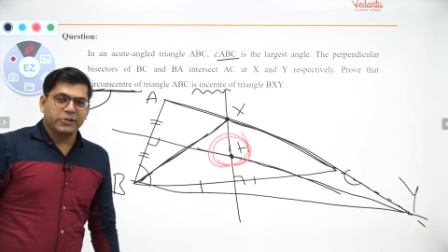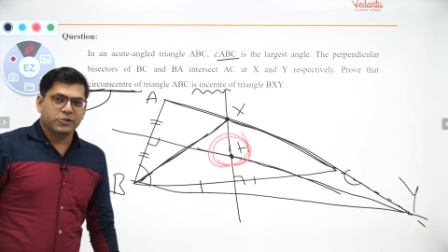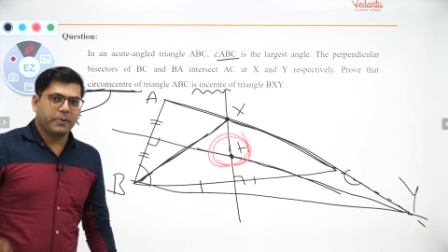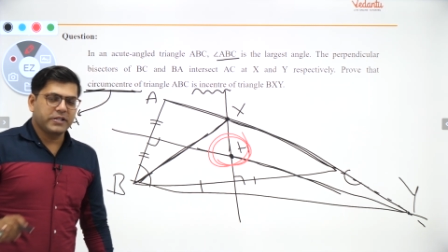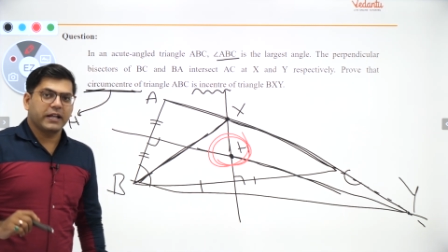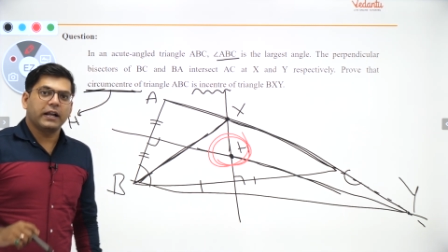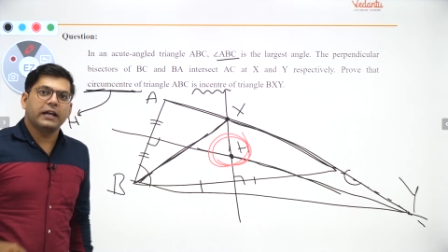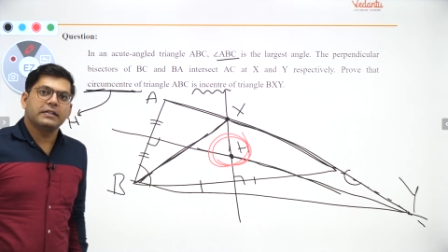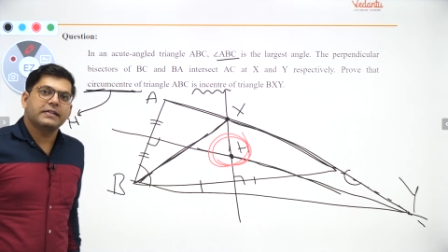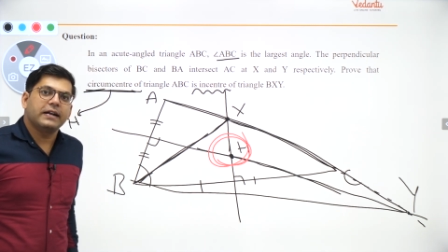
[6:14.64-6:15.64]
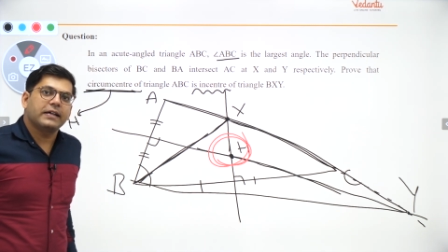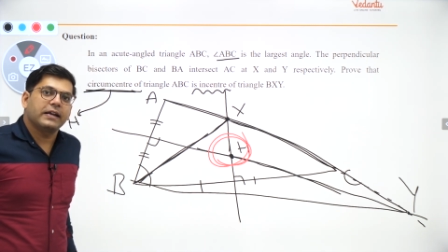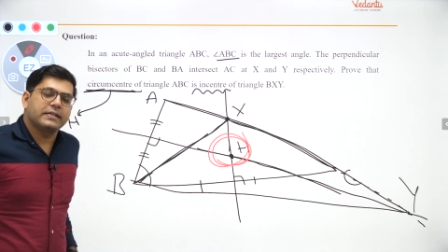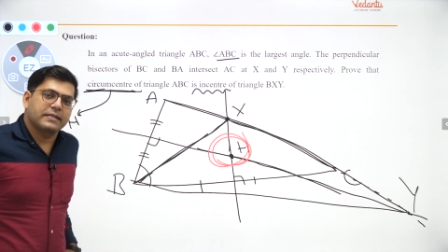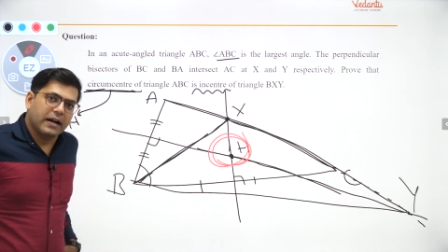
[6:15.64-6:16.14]
So basically in center
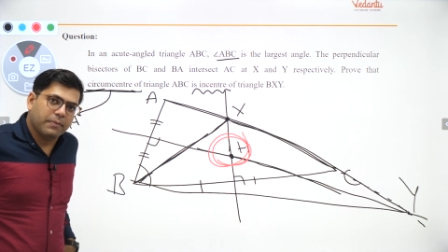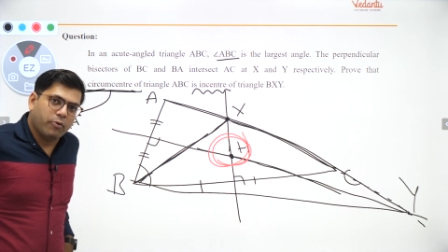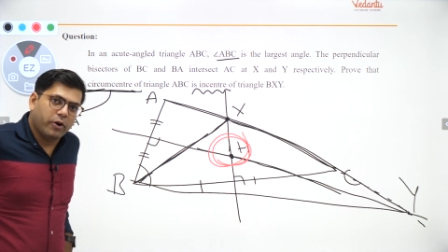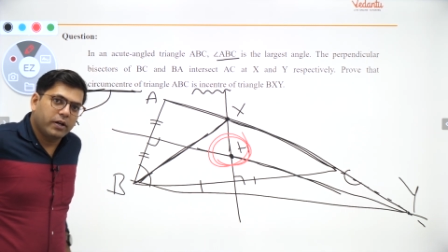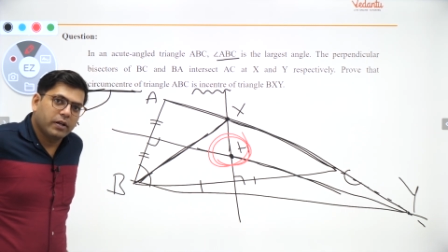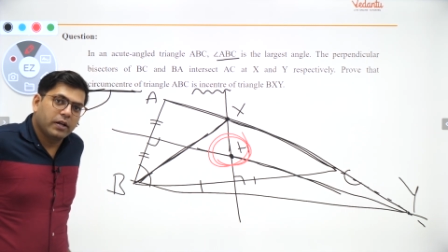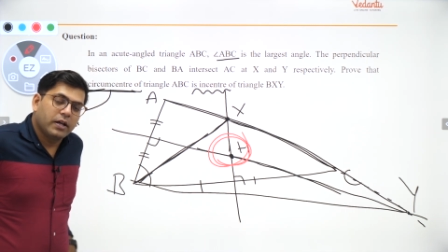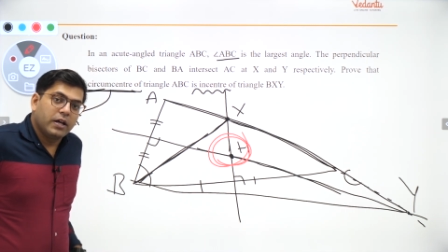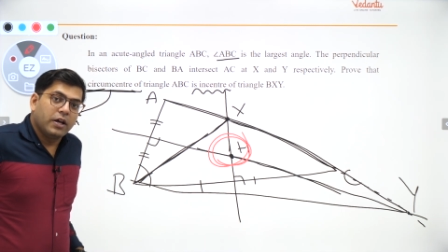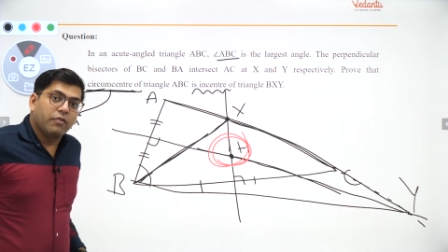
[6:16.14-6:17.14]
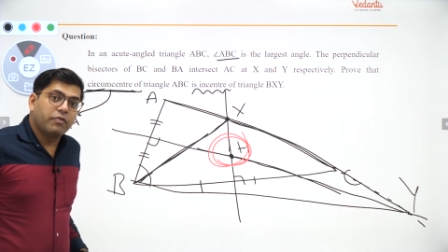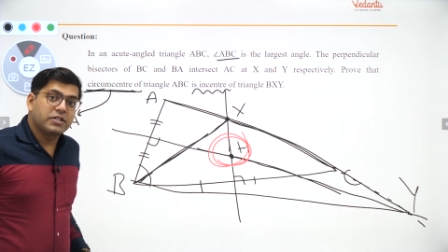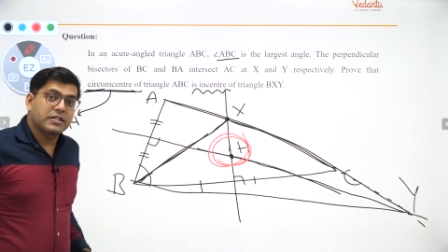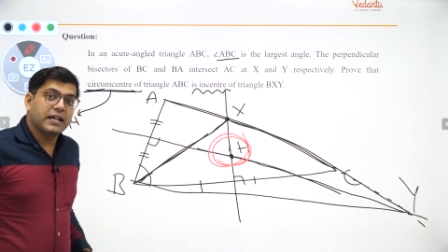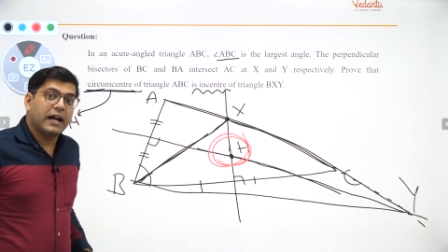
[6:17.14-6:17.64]
is that point
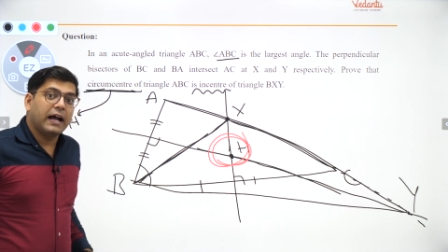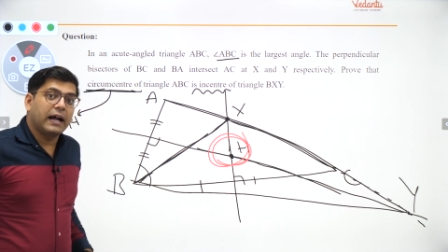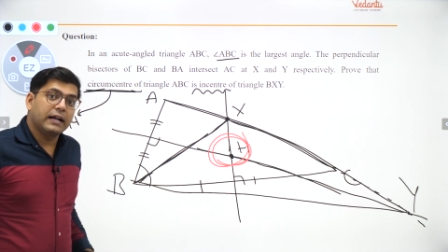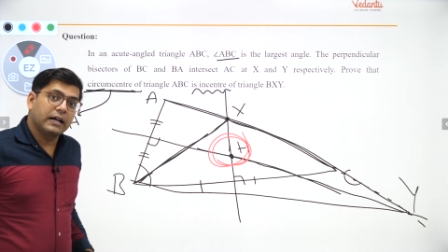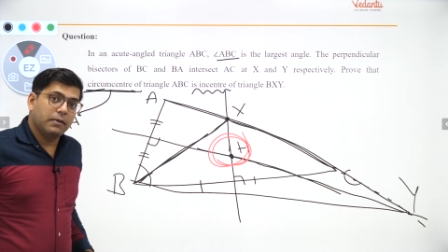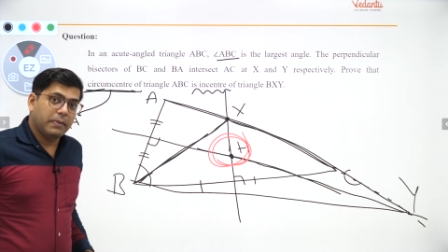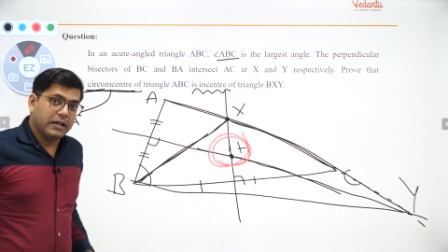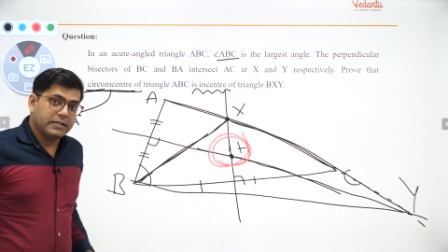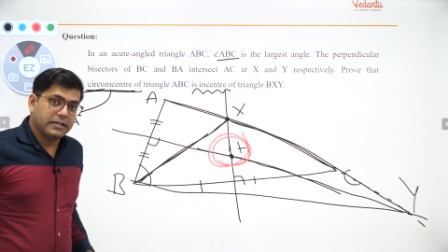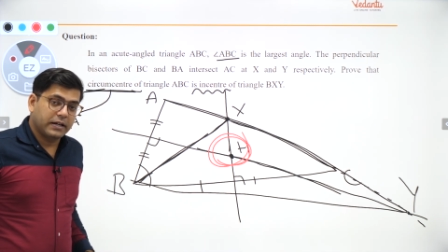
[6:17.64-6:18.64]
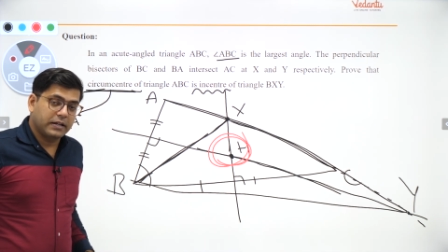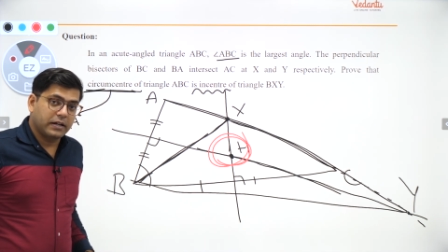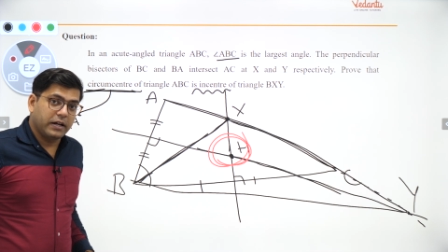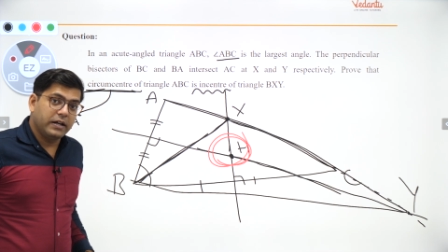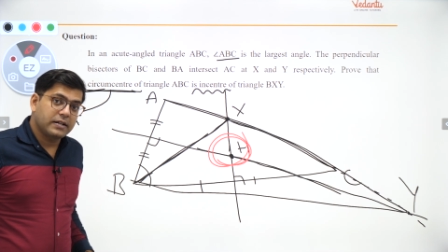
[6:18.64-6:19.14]
which is the angle
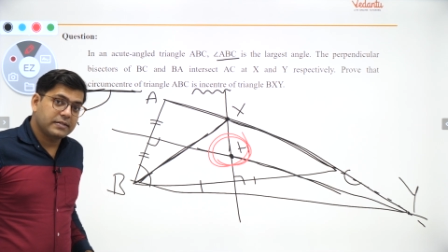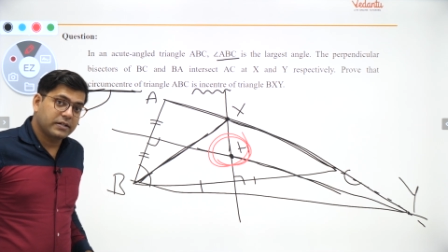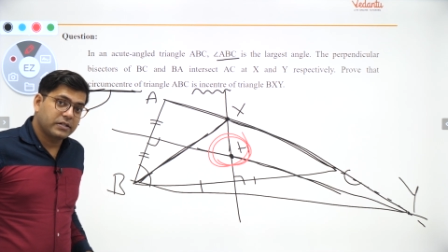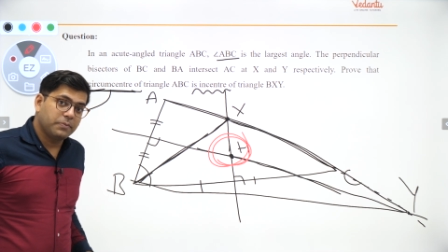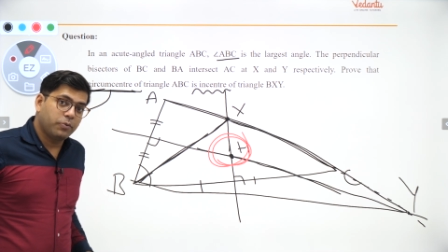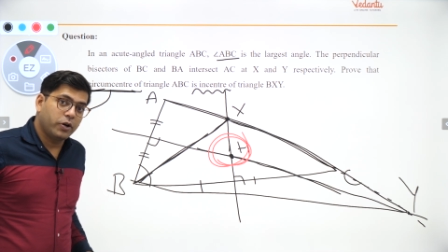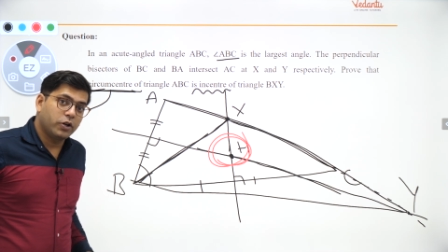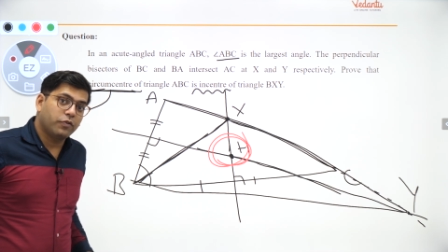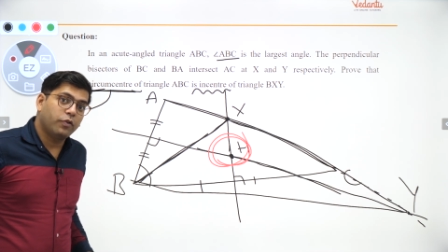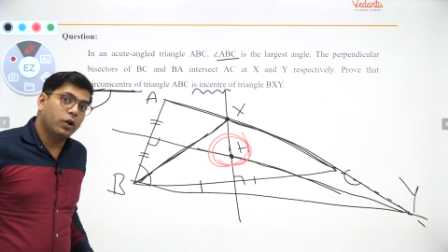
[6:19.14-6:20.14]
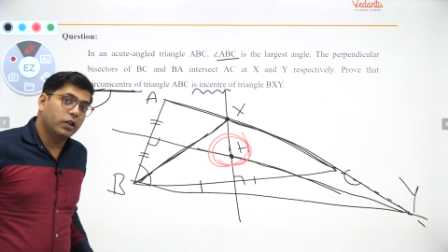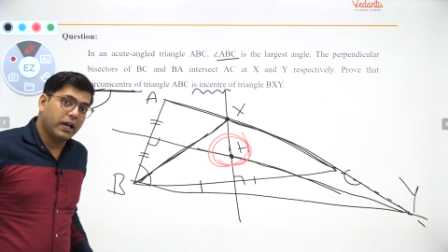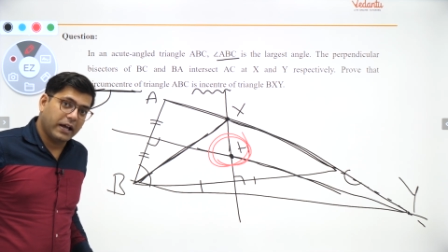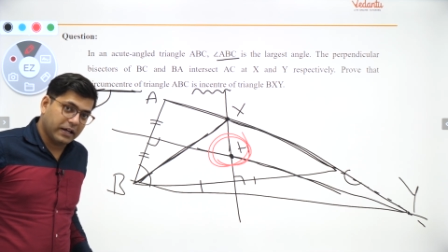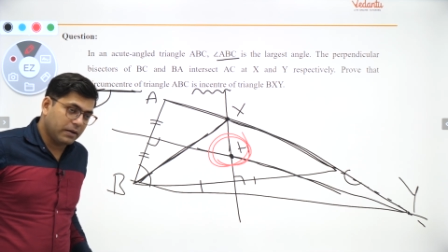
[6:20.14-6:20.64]
bisector intersection point of all the
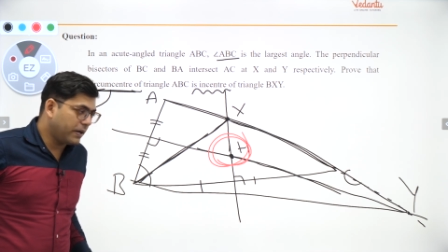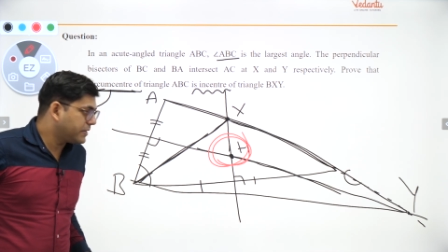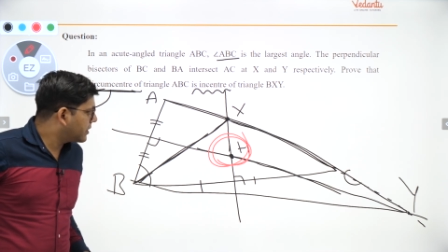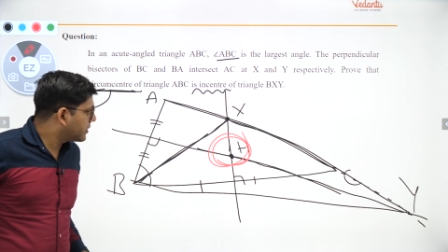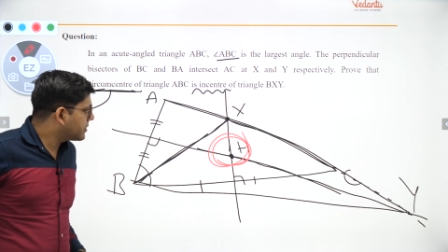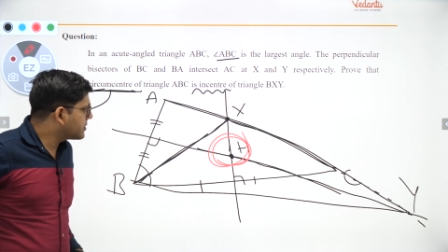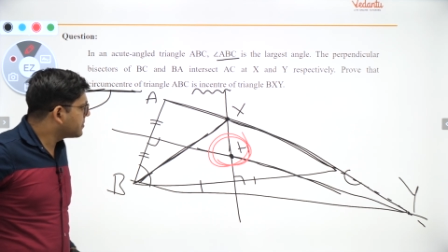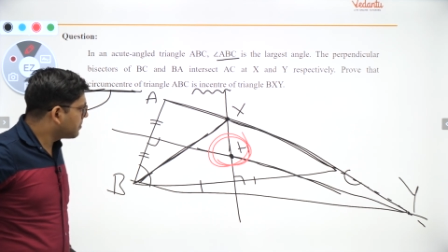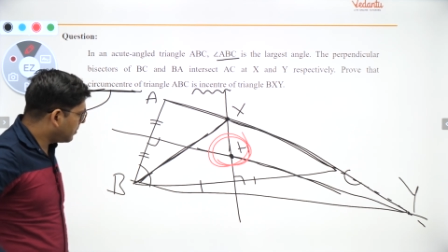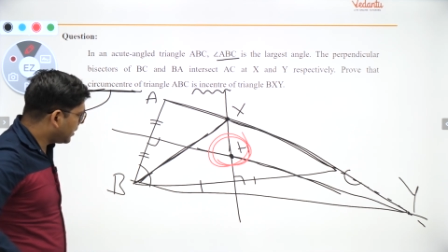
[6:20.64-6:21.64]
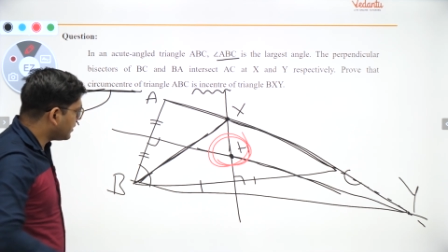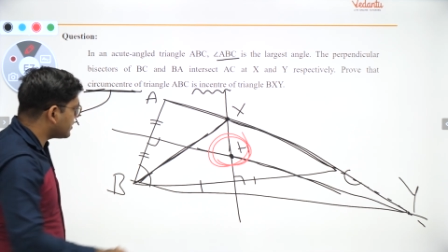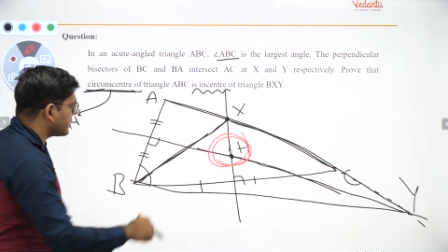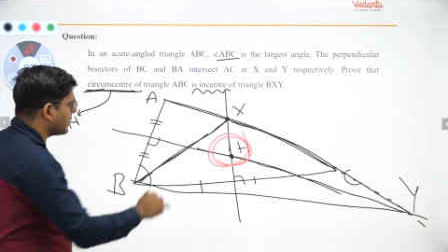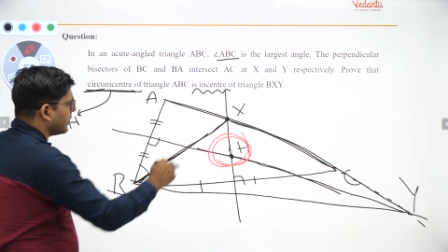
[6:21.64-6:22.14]
angle bisectors
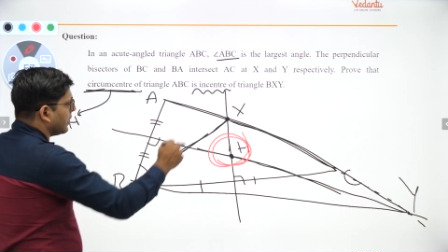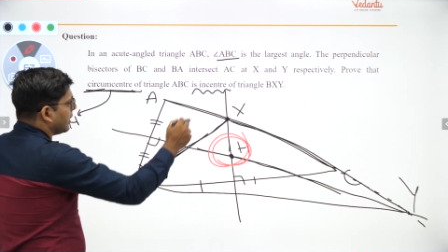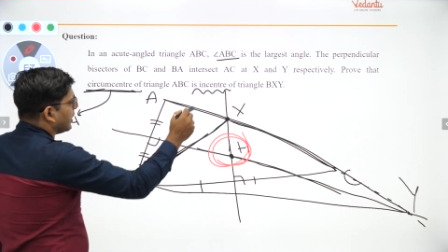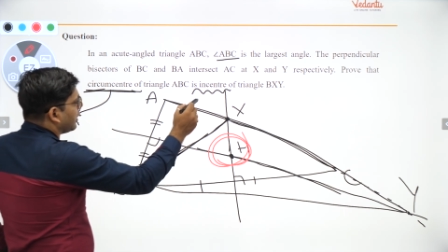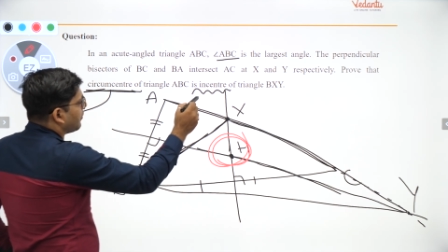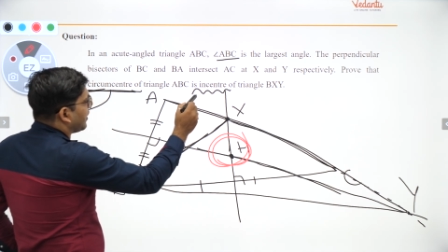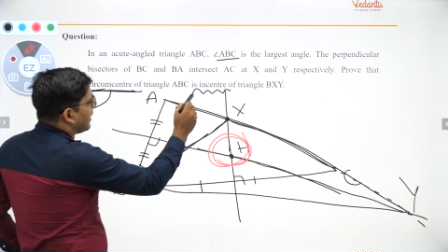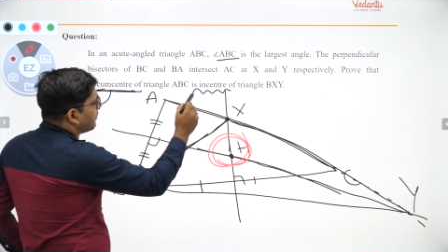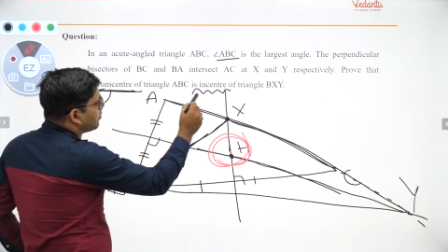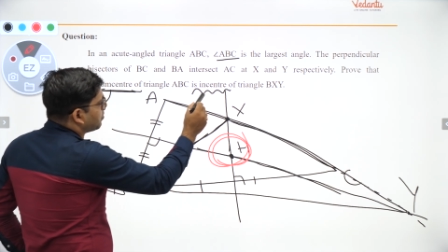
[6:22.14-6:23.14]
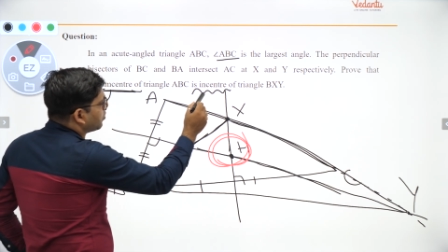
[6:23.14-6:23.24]
means if I have to